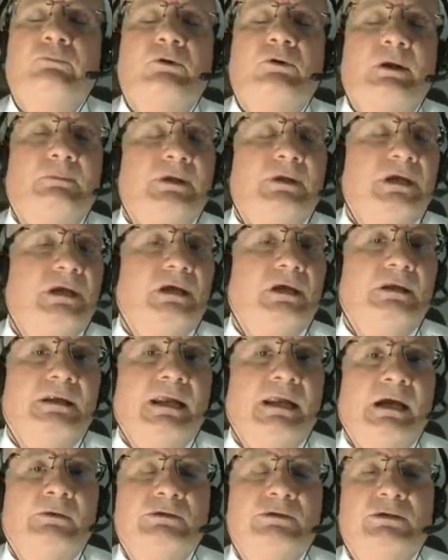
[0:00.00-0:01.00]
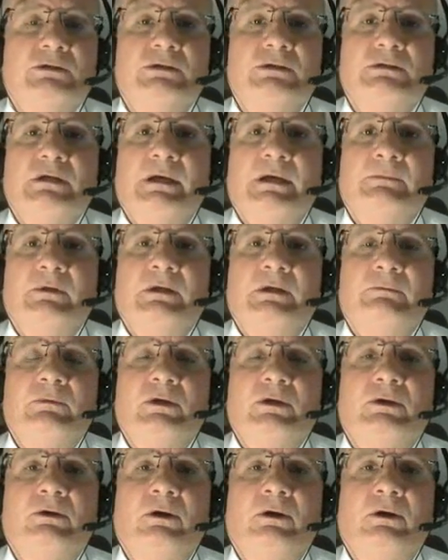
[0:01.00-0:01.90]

Probably now is a good time to give me a